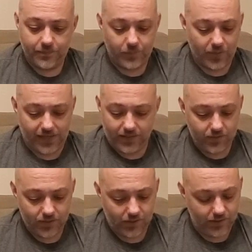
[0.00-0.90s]

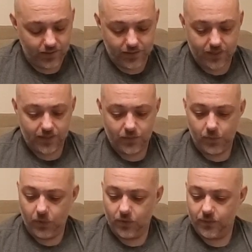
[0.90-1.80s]
Brandon's art is as
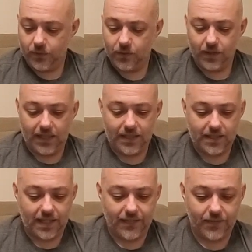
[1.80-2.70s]
beautiful as
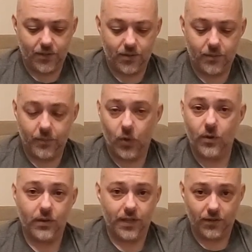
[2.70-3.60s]
ever,
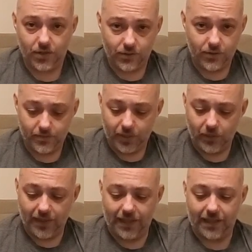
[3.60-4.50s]
more lyrical and
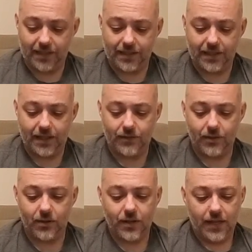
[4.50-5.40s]
poetic than
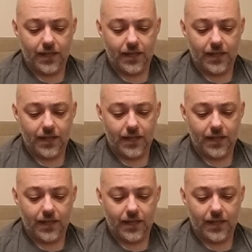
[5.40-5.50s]
ever.